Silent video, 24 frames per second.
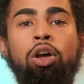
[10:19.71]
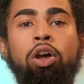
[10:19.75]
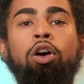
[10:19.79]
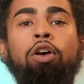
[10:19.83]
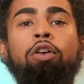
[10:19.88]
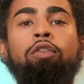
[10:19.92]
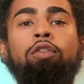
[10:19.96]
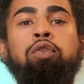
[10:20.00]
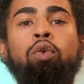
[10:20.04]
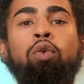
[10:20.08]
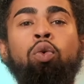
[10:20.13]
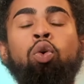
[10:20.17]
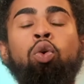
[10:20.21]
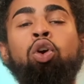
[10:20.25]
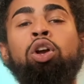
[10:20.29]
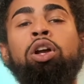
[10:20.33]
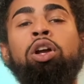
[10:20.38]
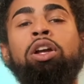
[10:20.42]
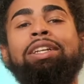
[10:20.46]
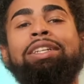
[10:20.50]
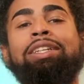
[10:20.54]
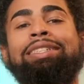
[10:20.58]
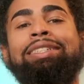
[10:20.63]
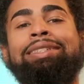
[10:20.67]
for
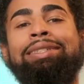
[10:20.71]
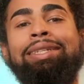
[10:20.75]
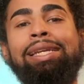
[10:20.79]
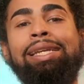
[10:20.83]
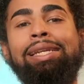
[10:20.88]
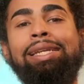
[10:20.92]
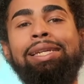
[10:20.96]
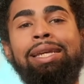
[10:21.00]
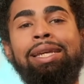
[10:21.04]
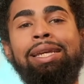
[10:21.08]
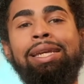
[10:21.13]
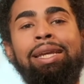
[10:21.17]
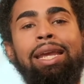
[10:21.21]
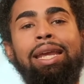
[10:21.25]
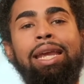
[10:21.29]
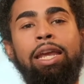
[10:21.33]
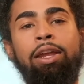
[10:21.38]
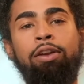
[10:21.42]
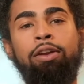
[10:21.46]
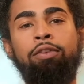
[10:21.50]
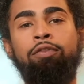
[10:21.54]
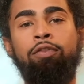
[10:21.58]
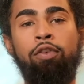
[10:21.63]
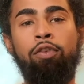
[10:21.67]
seeking
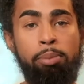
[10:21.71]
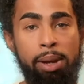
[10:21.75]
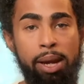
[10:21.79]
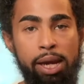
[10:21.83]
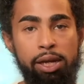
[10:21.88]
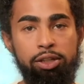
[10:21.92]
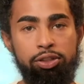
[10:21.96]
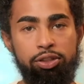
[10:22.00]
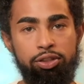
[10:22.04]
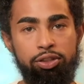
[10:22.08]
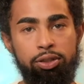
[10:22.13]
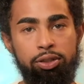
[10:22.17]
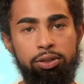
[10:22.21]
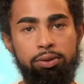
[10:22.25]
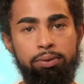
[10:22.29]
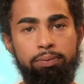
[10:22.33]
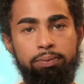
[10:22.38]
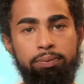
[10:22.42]
information.